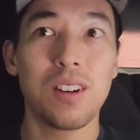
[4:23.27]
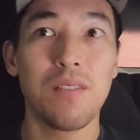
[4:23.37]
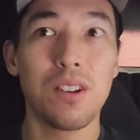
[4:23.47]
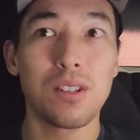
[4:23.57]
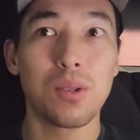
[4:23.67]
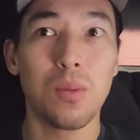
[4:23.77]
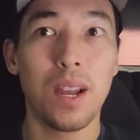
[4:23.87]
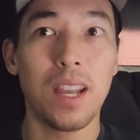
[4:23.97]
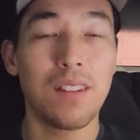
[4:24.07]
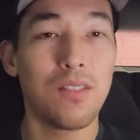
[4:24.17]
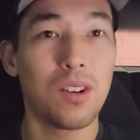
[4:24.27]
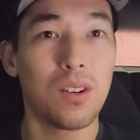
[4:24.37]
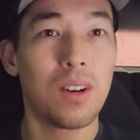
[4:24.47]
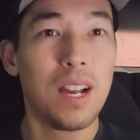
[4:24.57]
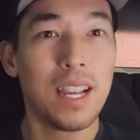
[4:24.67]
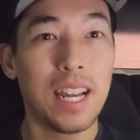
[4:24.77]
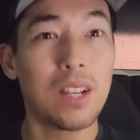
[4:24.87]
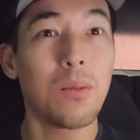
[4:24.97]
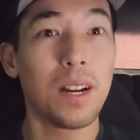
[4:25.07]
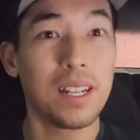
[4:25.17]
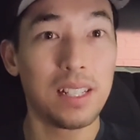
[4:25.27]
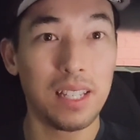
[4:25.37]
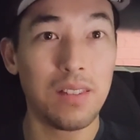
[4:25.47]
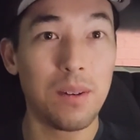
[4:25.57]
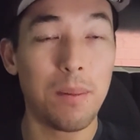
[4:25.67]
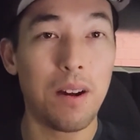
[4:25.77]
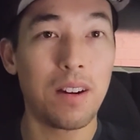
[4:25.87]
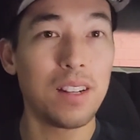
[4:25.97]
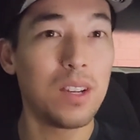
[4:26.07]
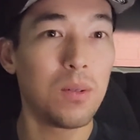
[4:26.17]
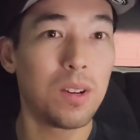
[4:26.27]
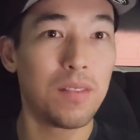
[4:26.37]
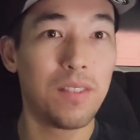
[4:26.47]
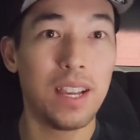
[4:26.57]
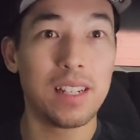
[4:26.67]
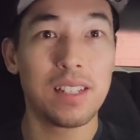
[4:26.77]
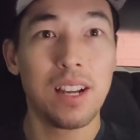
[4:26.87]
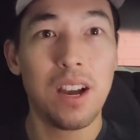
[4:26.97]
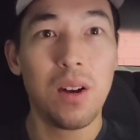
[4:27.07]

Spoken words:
if there's a way, if you're getting ready to leave a party or an event